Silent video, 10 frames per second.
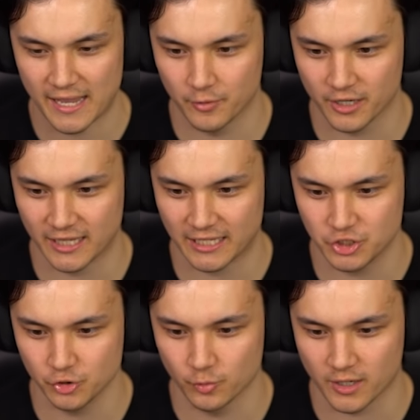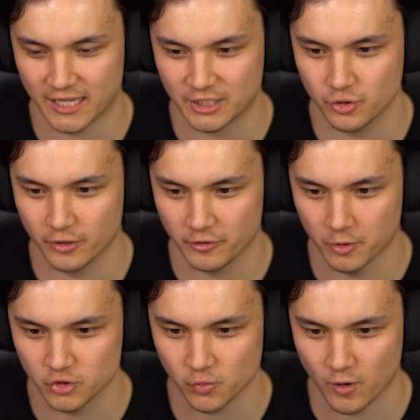hey, we're going to get you another
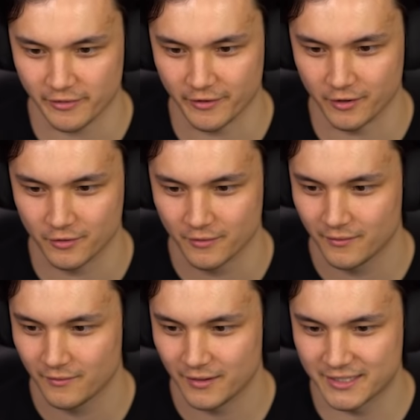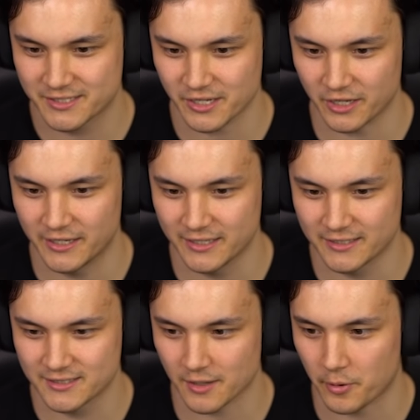most wanted though. It
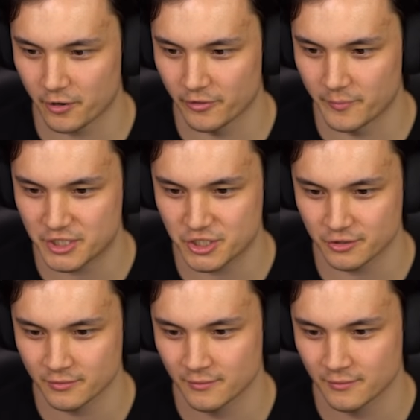is a part of the mission.